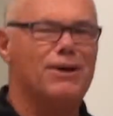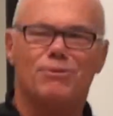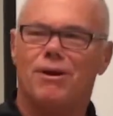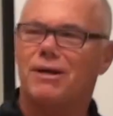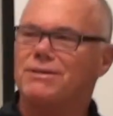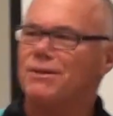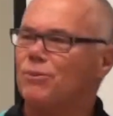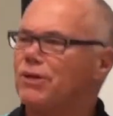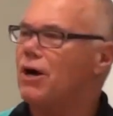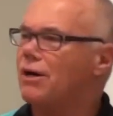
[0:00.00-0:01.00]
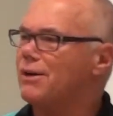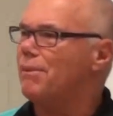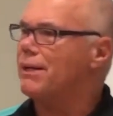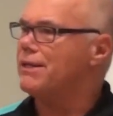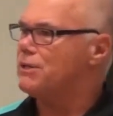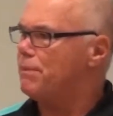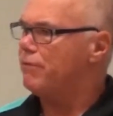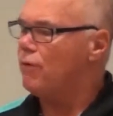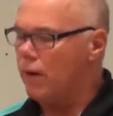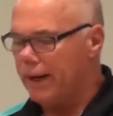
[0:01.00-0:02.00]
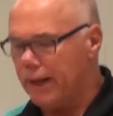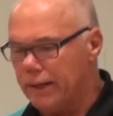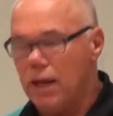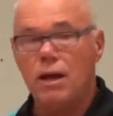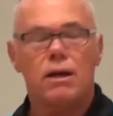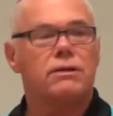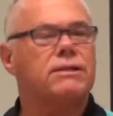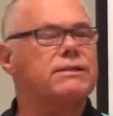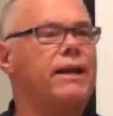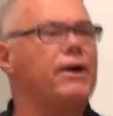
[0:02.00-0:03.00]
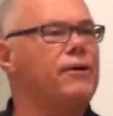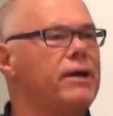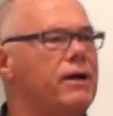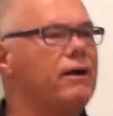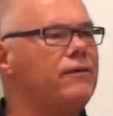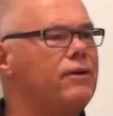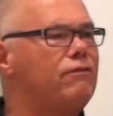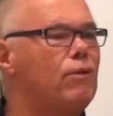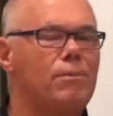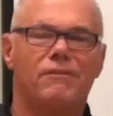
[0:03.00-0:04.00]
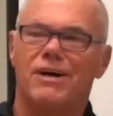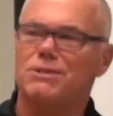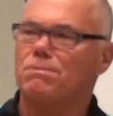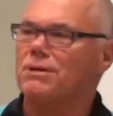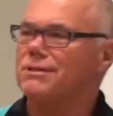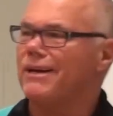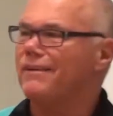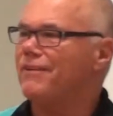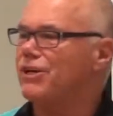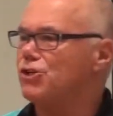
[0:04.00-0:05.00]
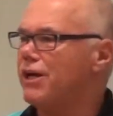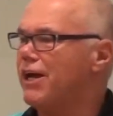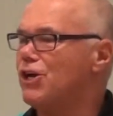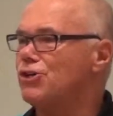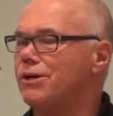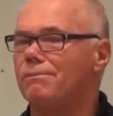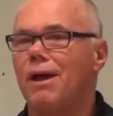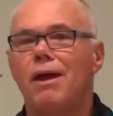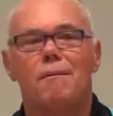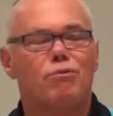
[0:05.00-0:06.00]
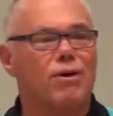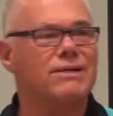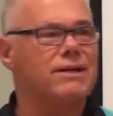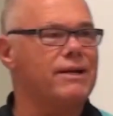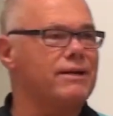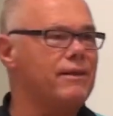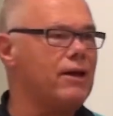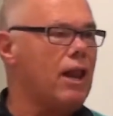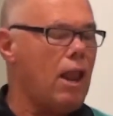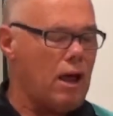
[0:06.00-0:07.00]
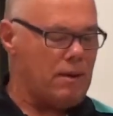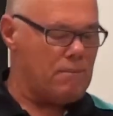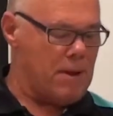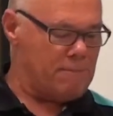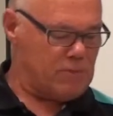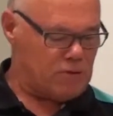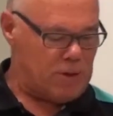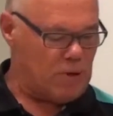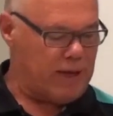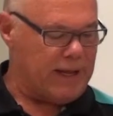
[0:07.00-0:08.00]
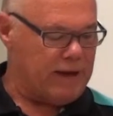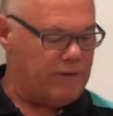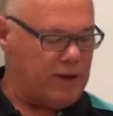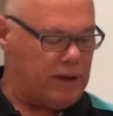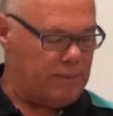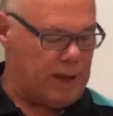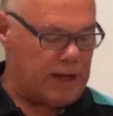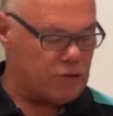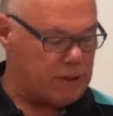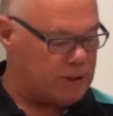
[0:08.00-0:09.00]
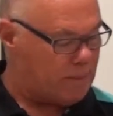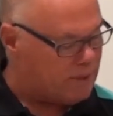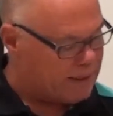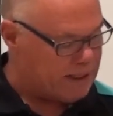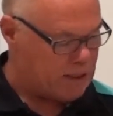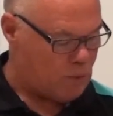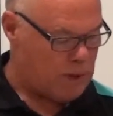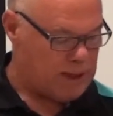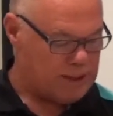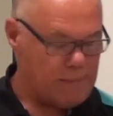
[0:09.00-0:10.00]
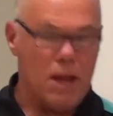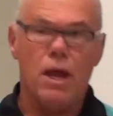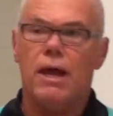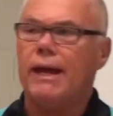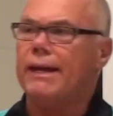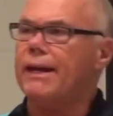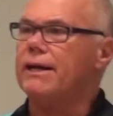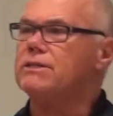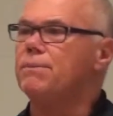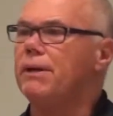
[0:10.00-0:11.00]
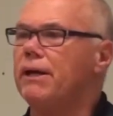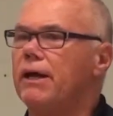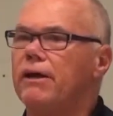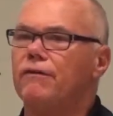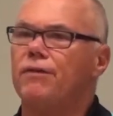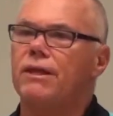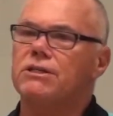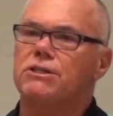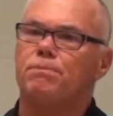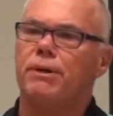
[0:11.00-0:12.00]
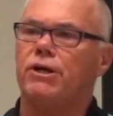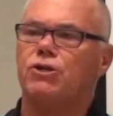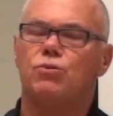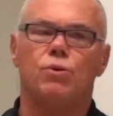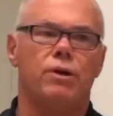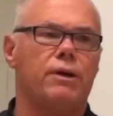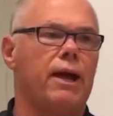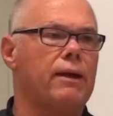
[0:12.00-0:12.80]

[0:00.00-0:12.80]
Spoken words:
on Russ, and we talked about this beforehand. He's an area governor, former vice president of education, president of the club. So I'm going to give him, actually to begin with, he asked me if this speech would